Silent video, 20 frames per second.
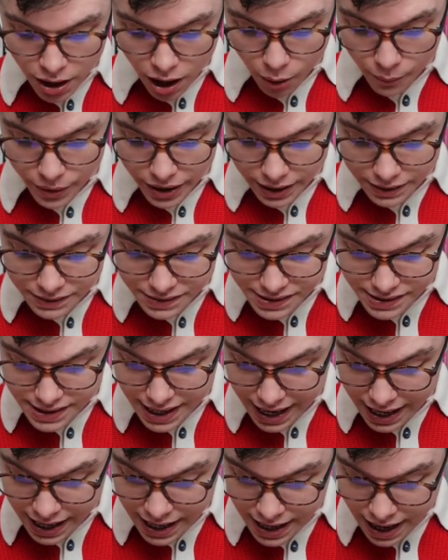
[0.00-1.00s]
And we can
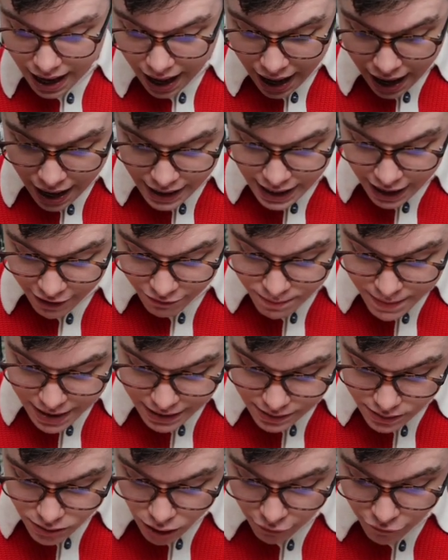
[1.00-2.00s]
see, and I've
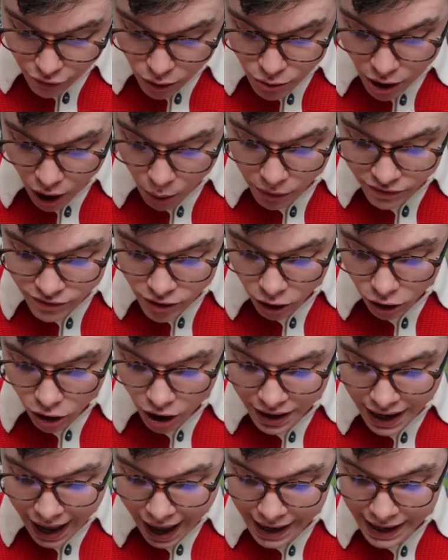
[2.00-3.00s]
missed off, oh no, we've not
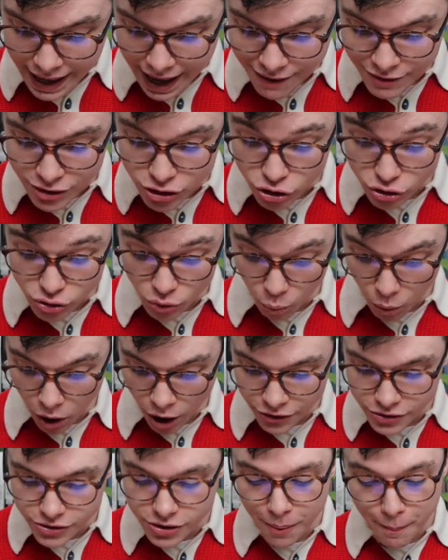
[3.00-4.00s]
got an A here, it's just a
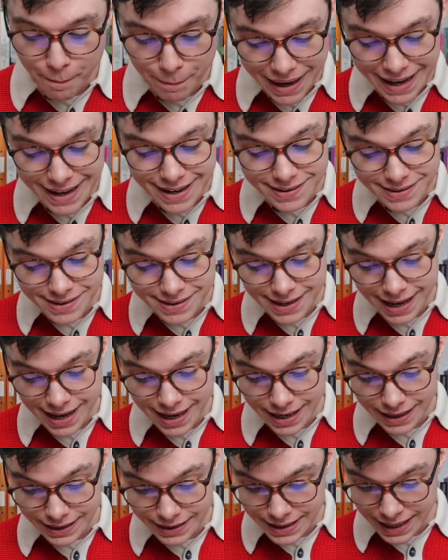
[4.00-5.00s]
one, so B,
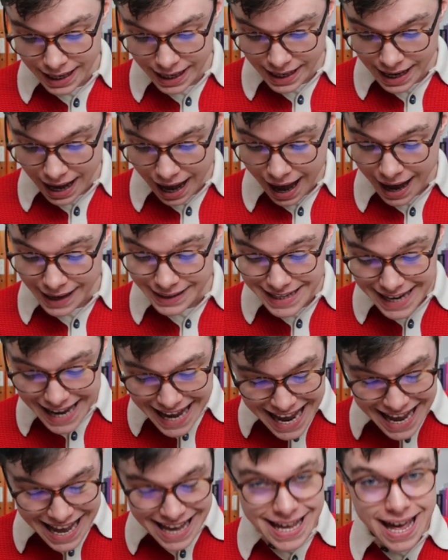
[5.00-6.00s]
C, D, and
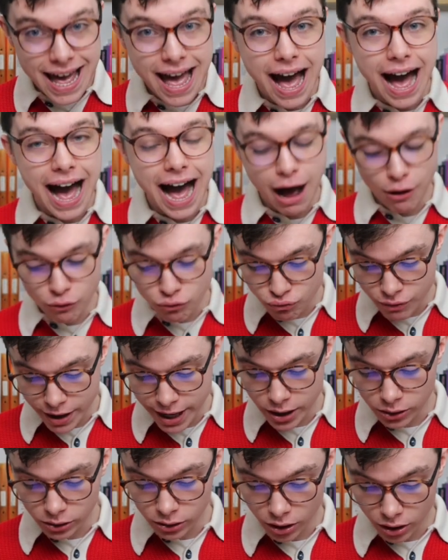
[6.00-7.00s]
E are
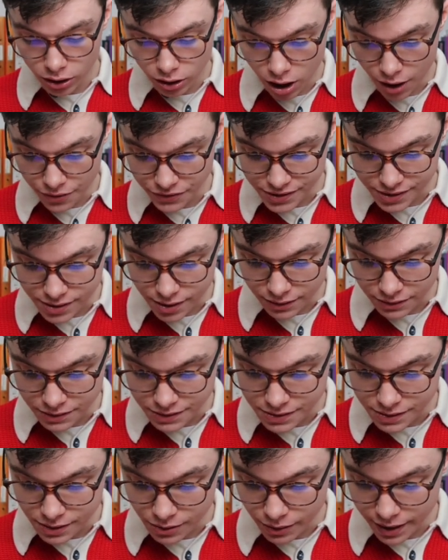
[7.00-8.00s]
real
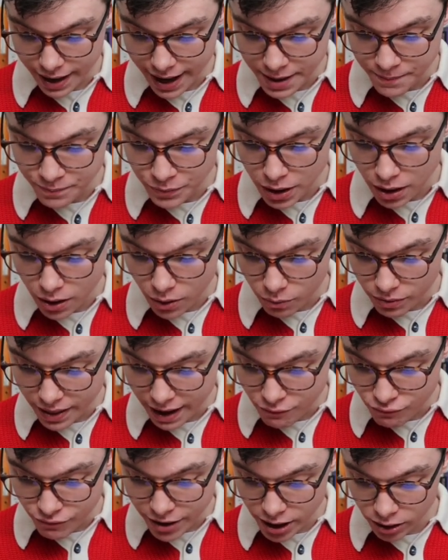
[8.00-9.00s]
constants, okay?
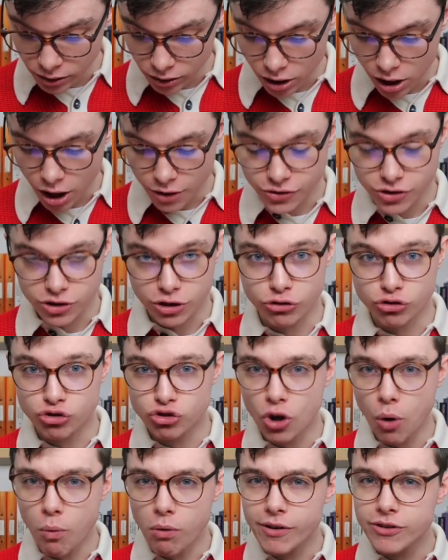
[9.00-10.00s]
They're real constants.
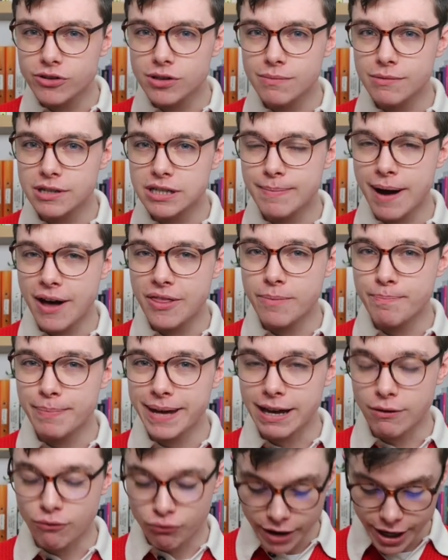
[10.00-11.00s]
Don't worry too much about them
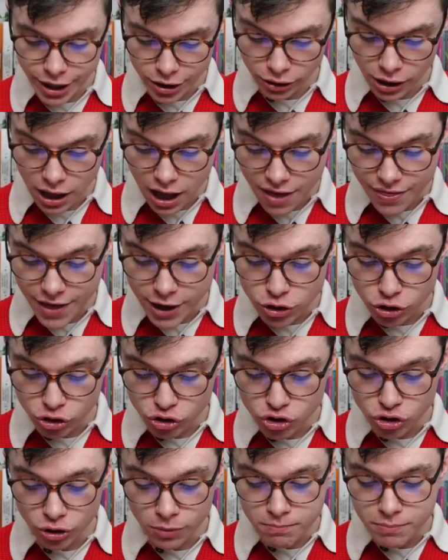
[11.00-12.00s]
being real, they're
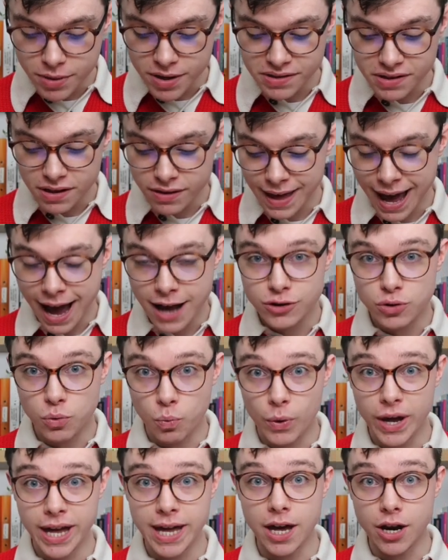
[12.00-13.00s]
just numbers that
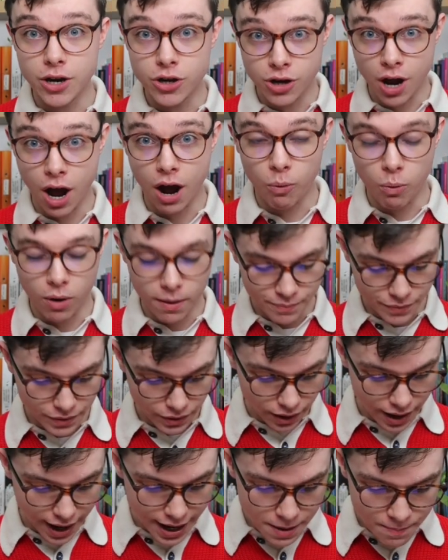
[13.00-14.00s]
we know,
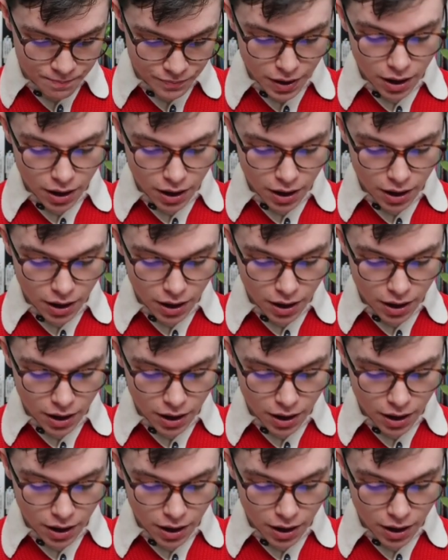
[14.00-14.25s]
okay?